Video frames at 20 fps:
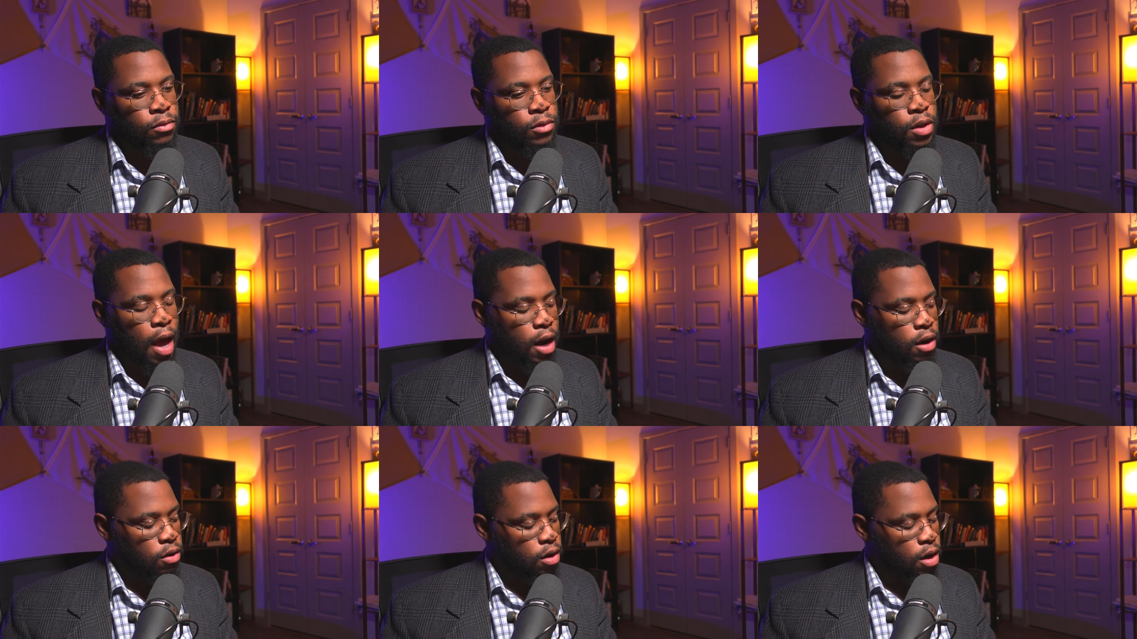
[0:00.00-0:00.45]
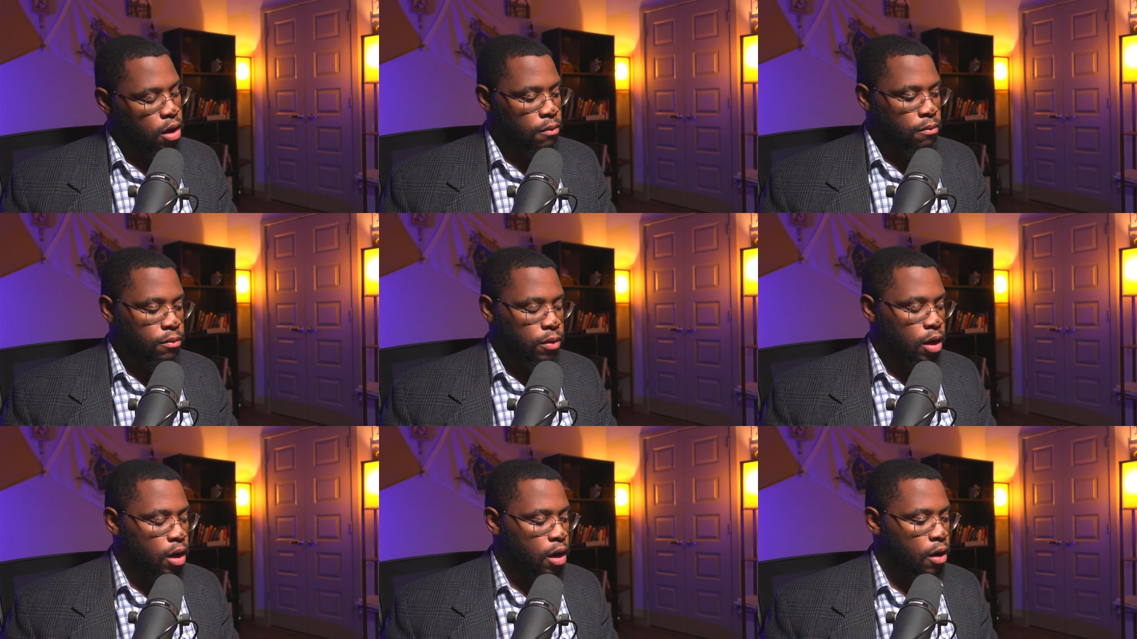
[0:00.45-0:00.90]
So I don't
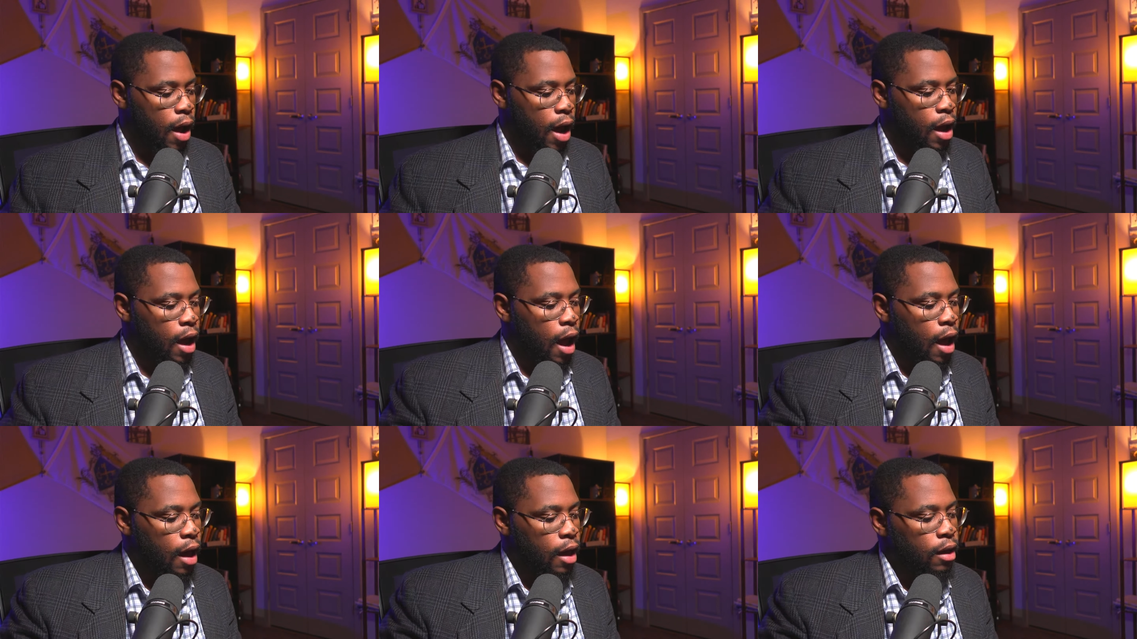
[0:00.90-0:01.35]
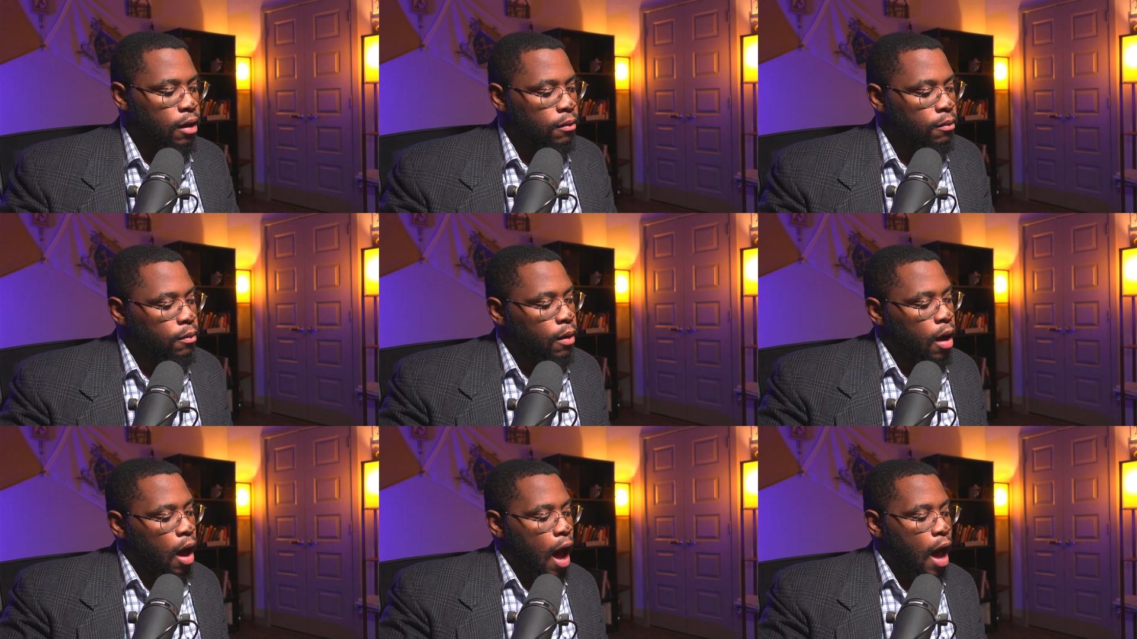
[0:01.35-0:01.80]
know. I
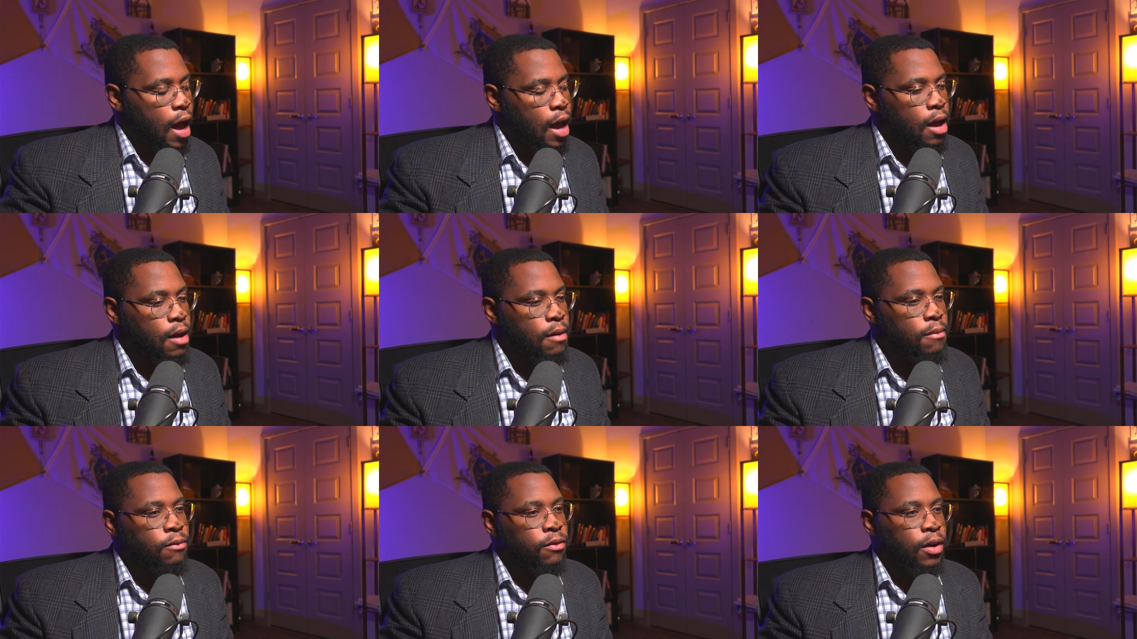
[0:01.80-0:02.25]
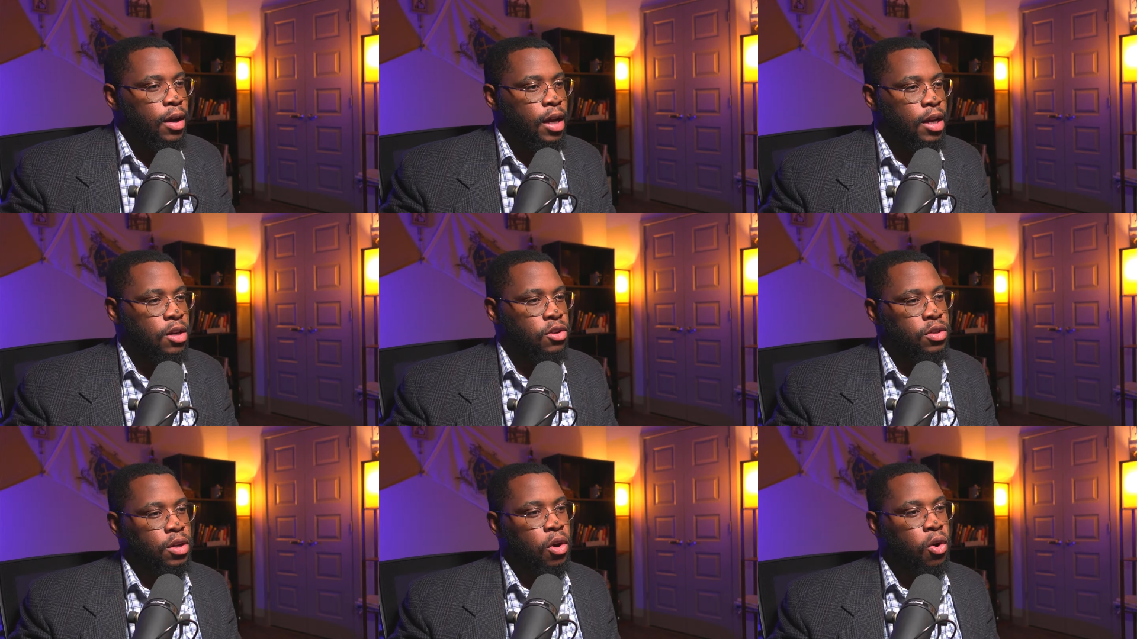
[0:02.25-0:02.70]
am
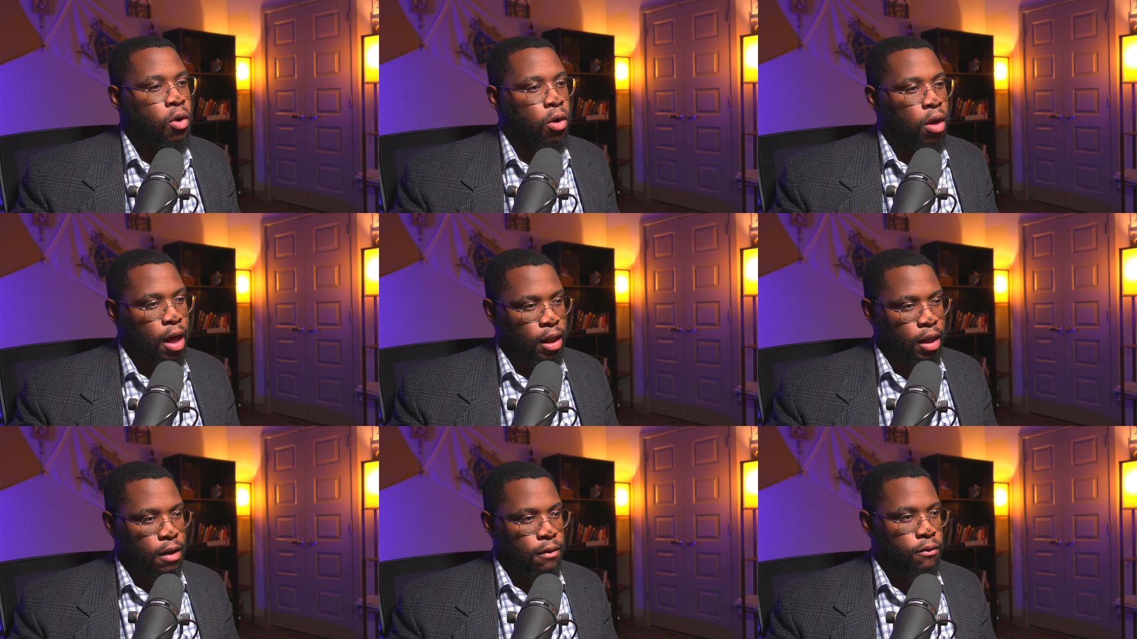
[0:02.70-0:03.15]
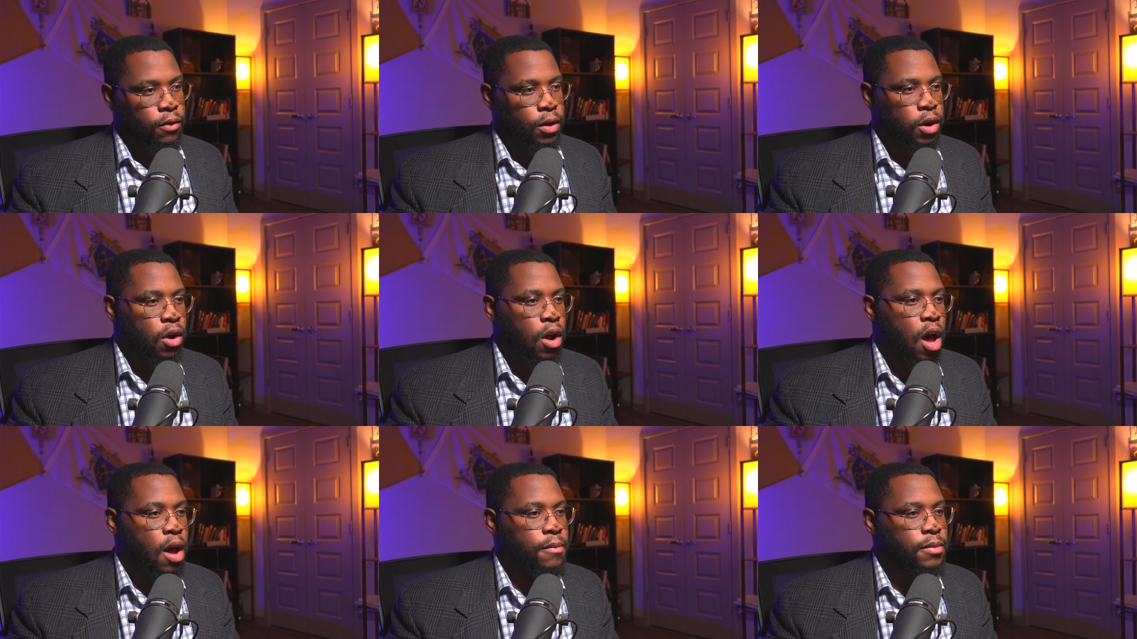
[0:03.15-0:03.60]
very interested. Cole, I love
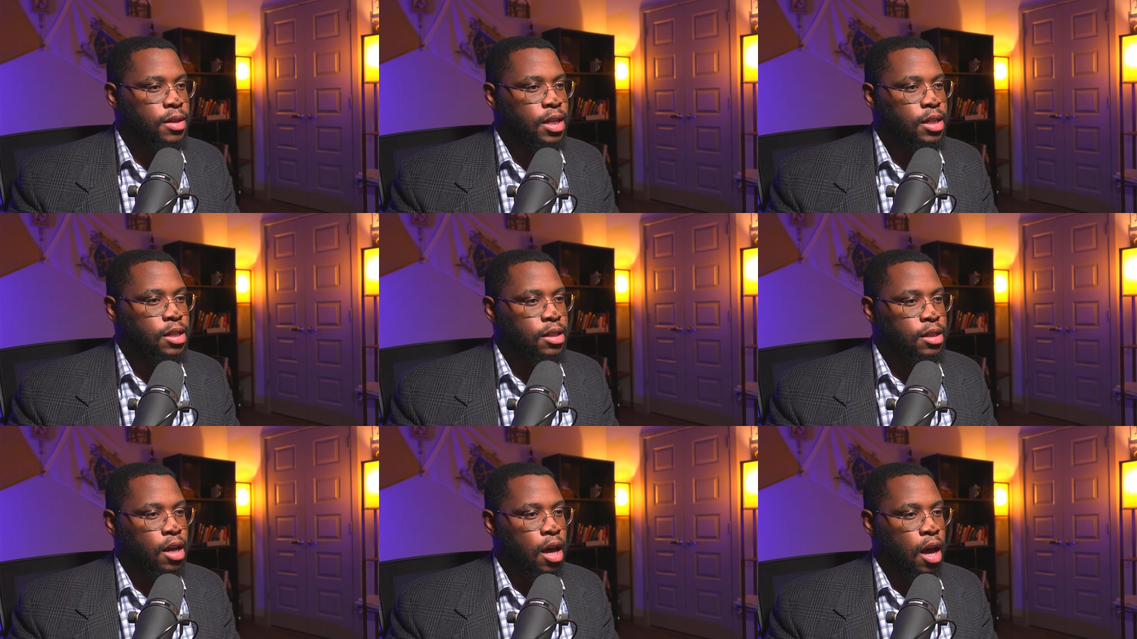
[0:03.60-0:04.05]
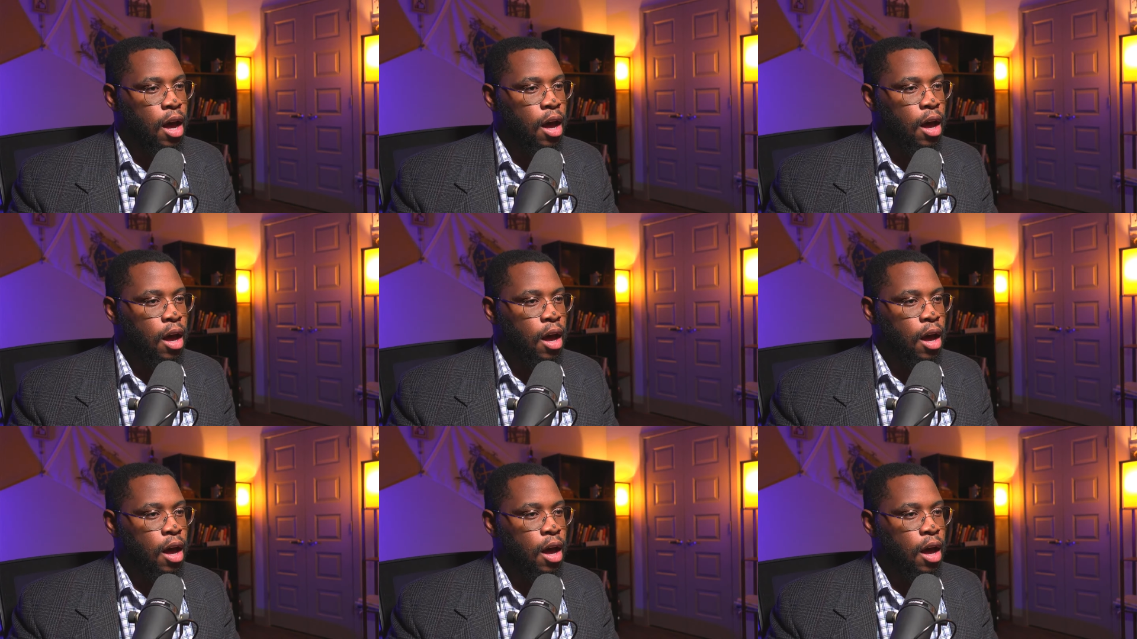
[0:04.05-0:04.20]
what your comment is.